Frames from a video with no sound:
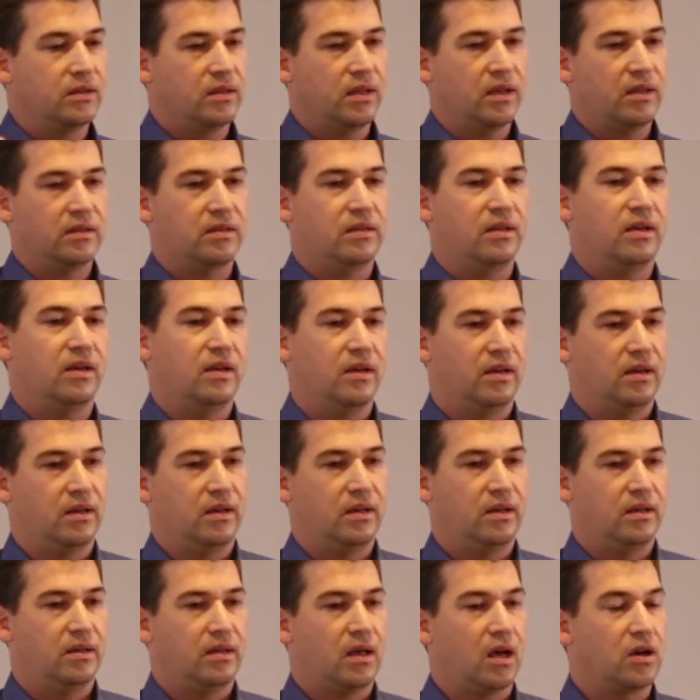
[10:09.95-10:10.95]

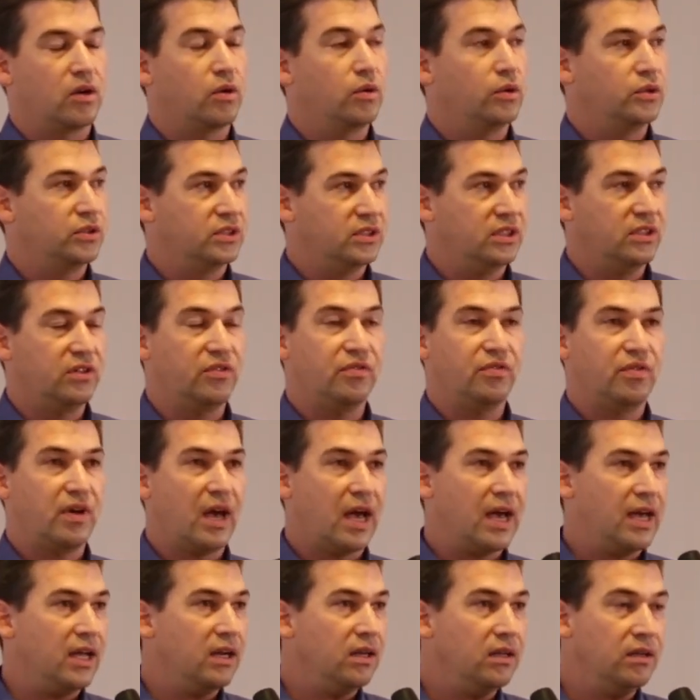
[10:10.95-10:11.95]
the acoustic
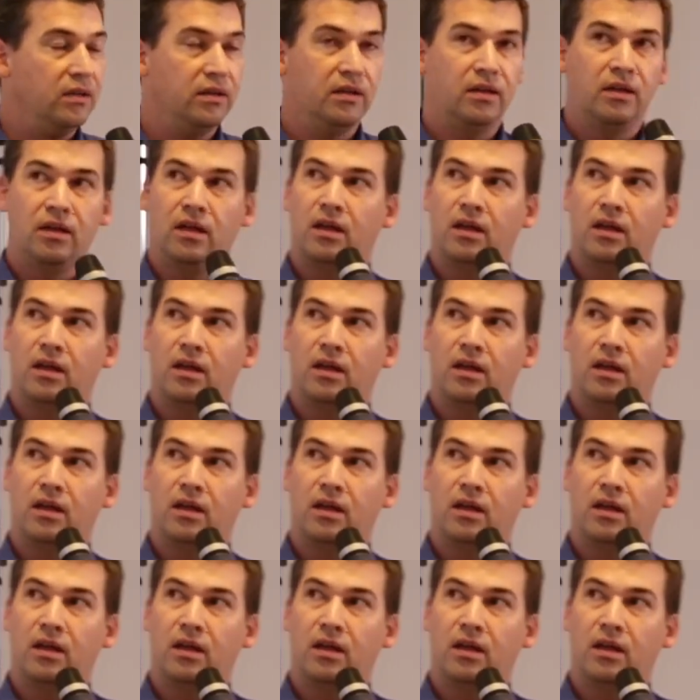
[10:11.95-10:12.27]
file.